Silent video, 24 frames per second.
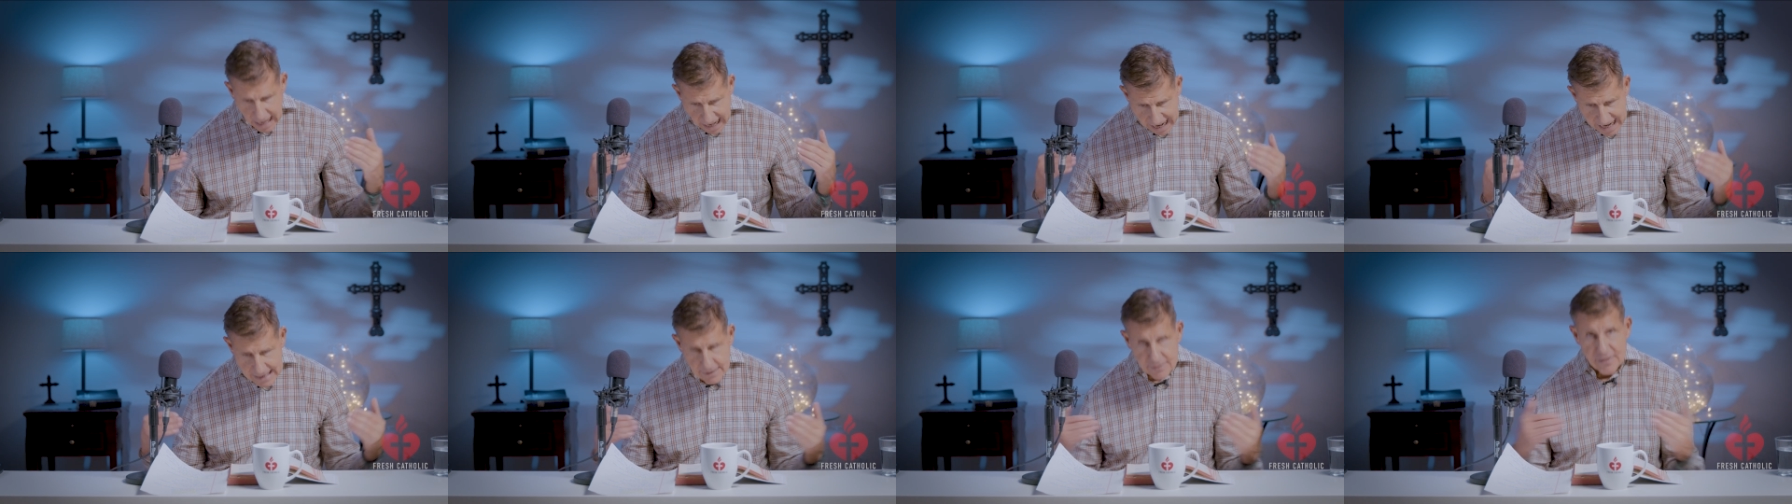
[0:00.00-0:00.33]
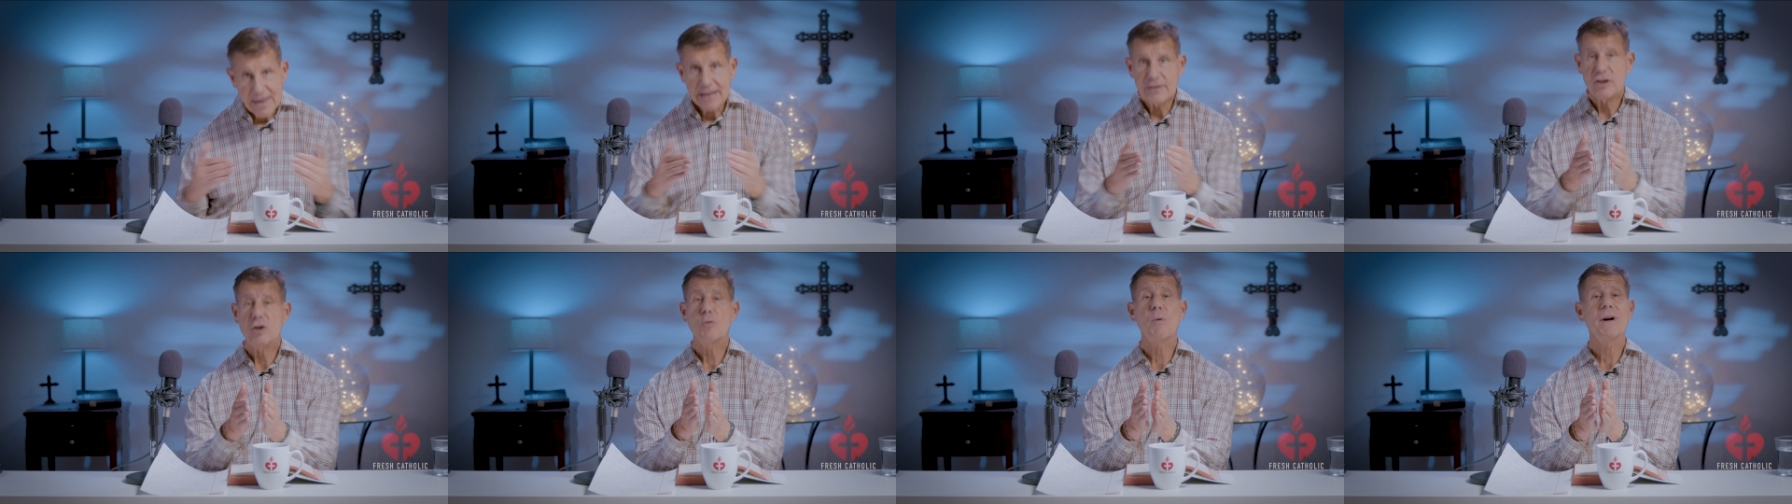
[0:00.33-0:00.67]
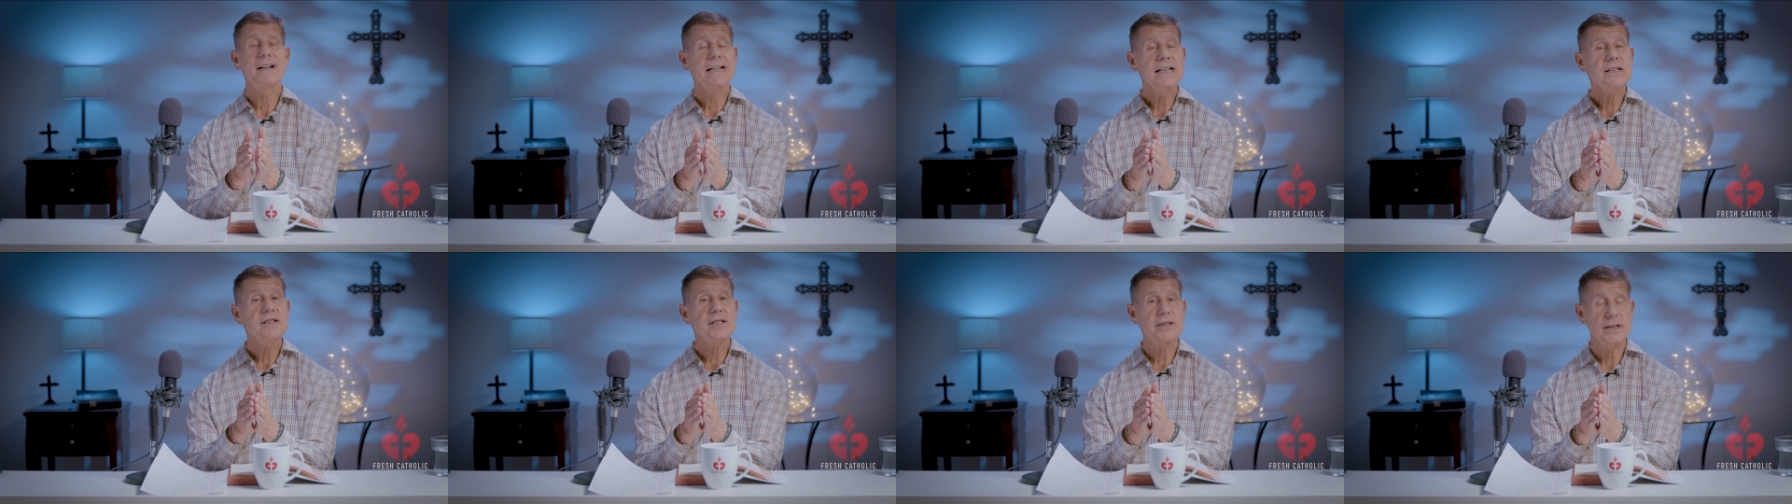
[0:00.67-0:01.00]
And then you
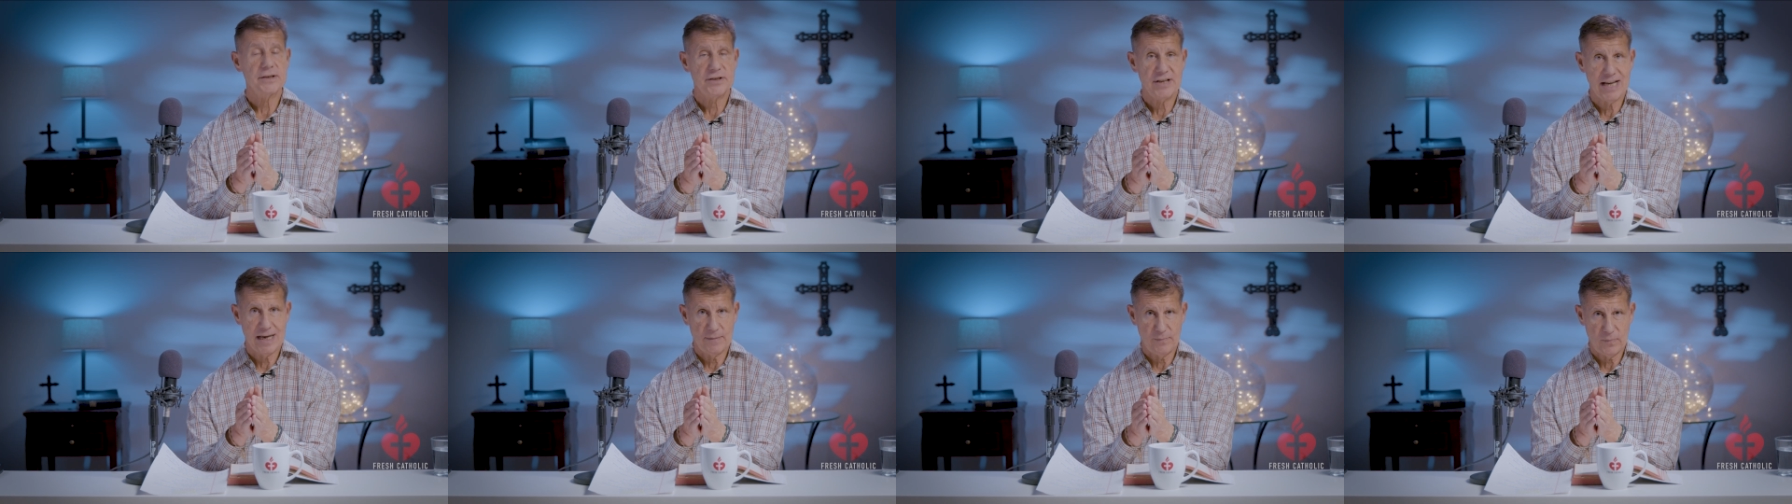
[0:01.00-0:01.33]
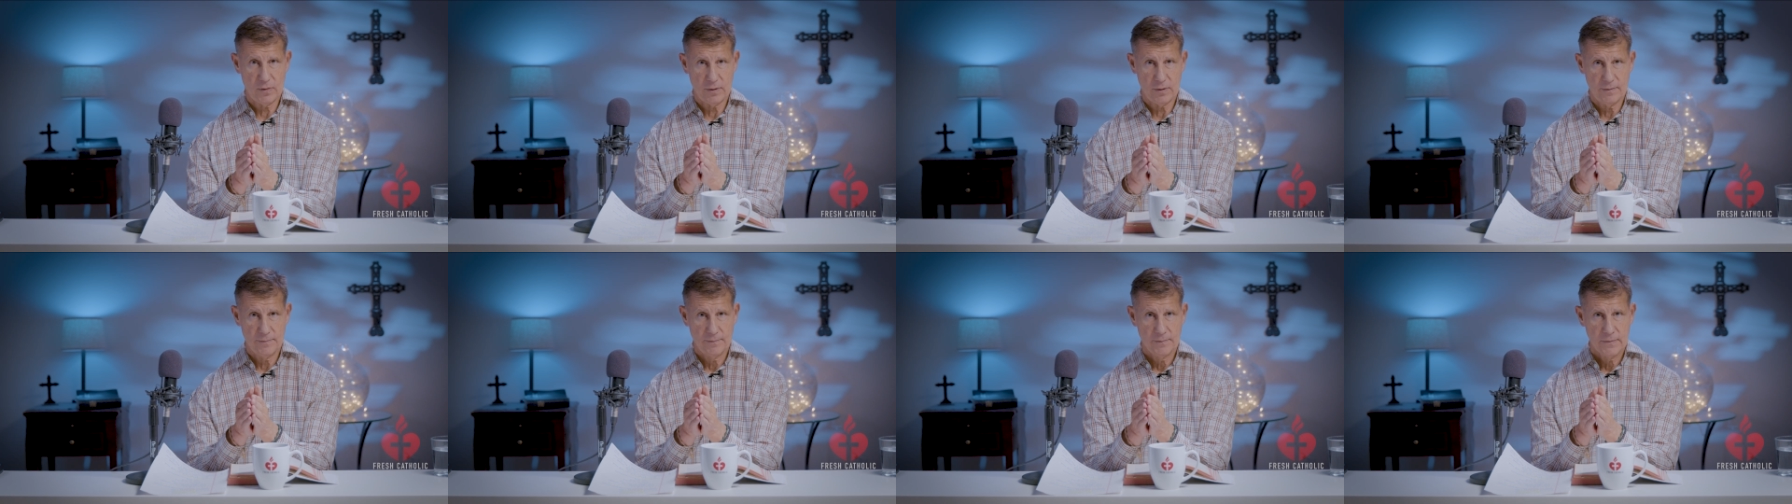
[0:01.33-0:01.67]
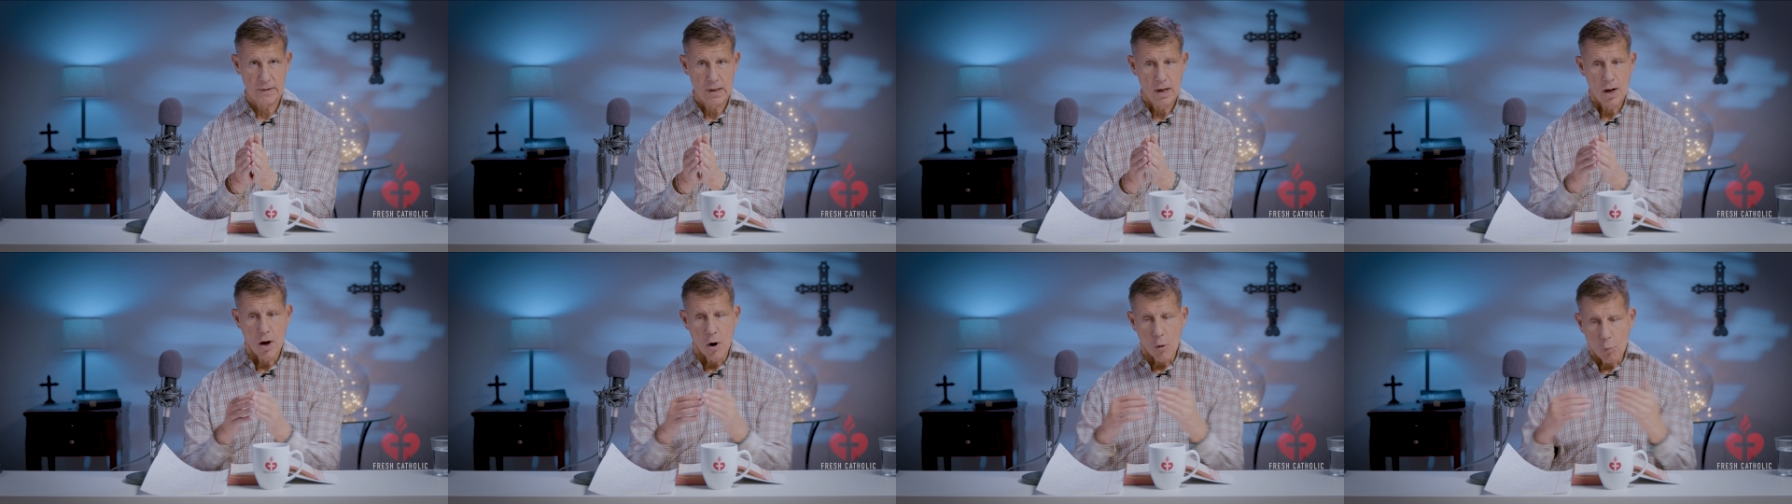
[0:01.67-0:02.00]
went into the temple.
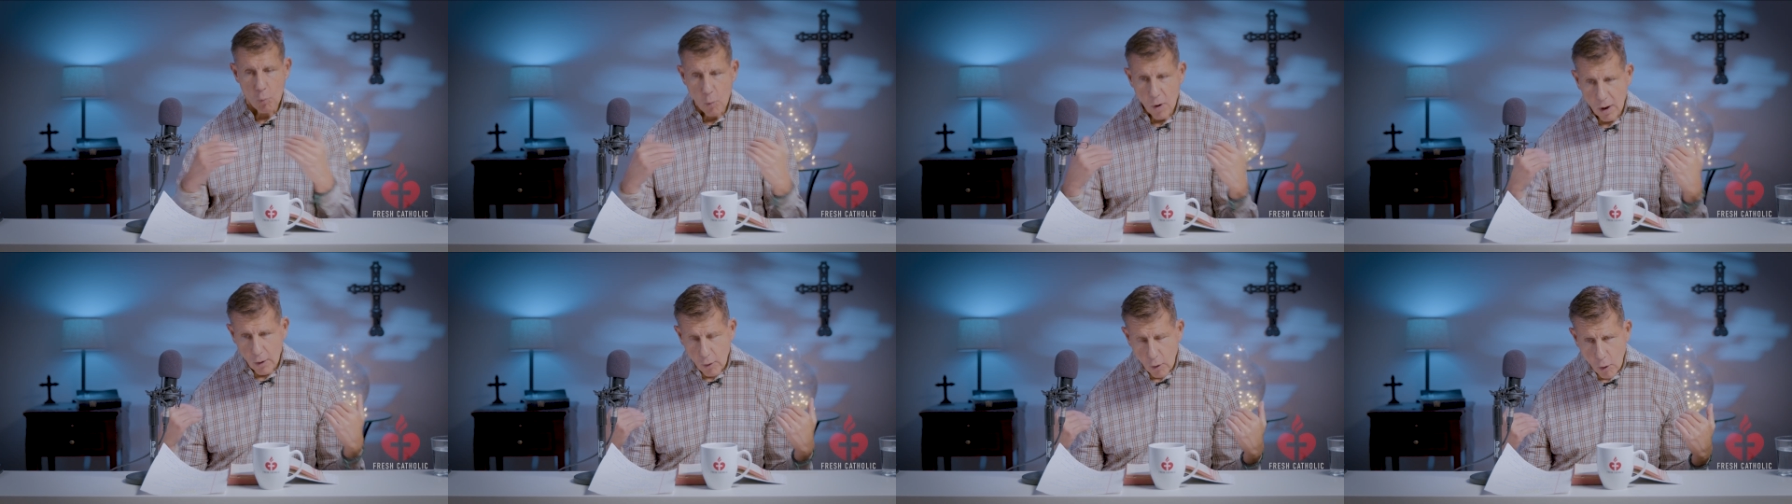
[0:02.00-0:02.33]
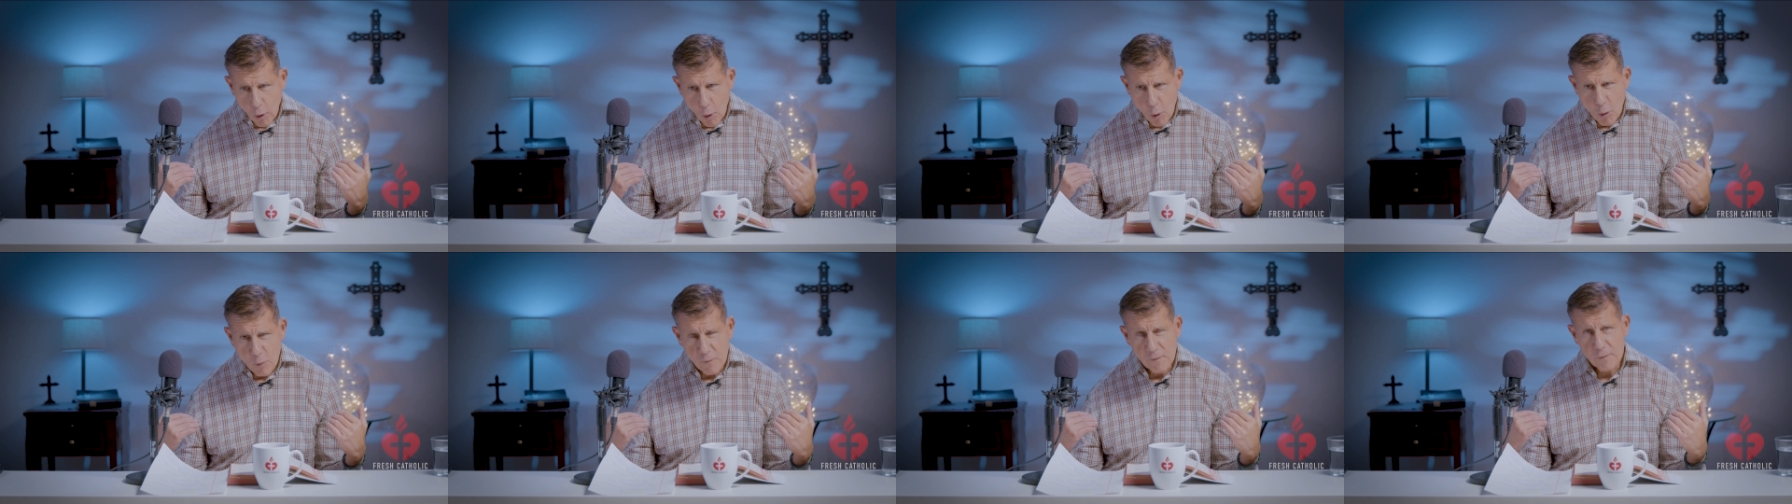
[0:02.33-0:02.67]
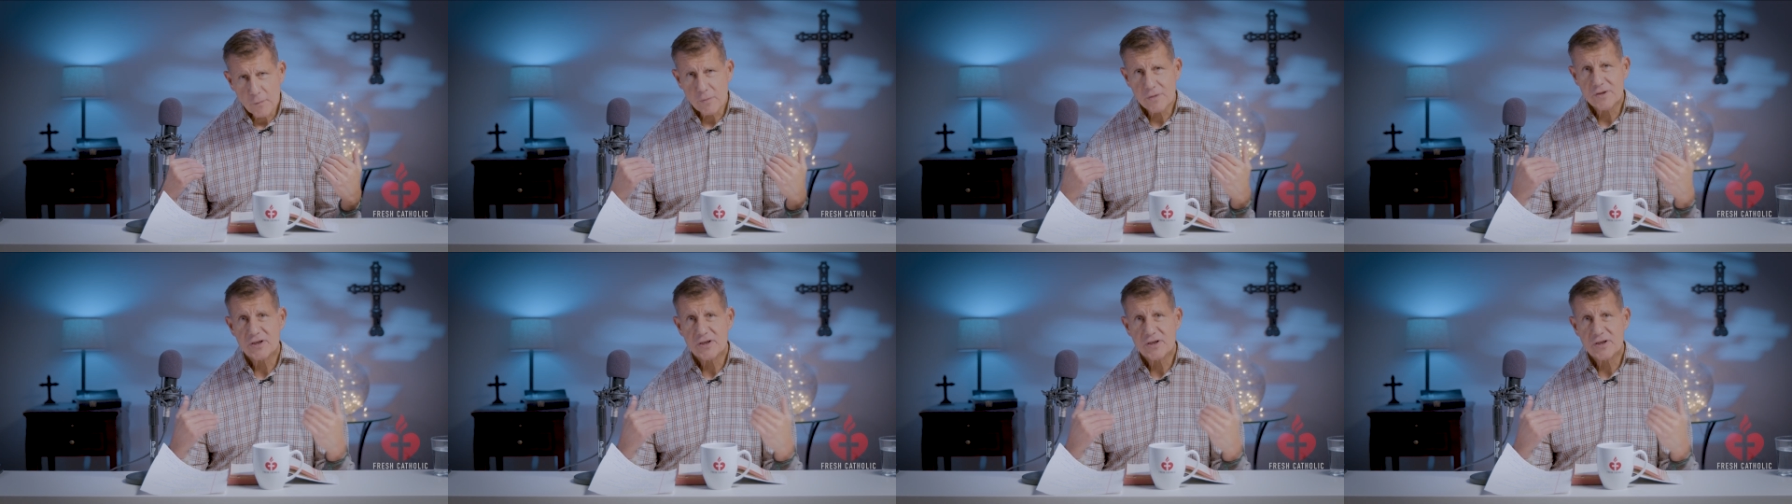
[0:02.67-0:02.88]
Well, over